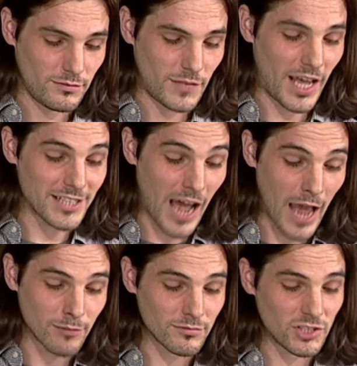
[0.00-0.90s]
At
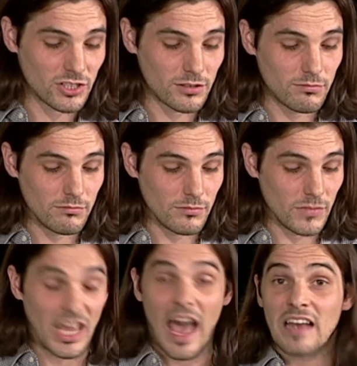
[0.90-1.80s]
times,
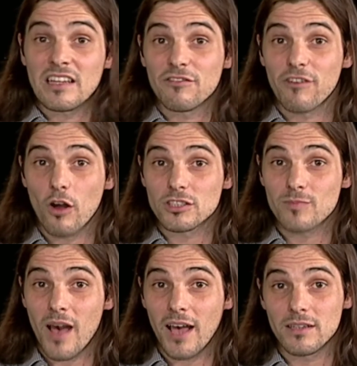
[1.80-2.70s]
the candy floss
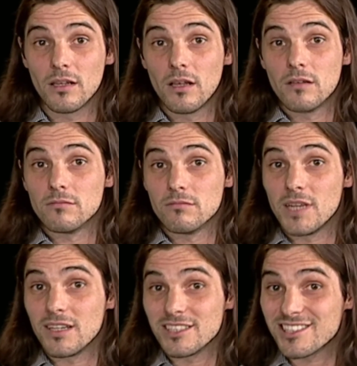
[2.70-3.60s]
man
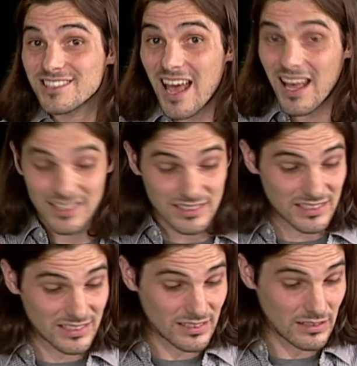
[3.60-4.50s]
merely stands,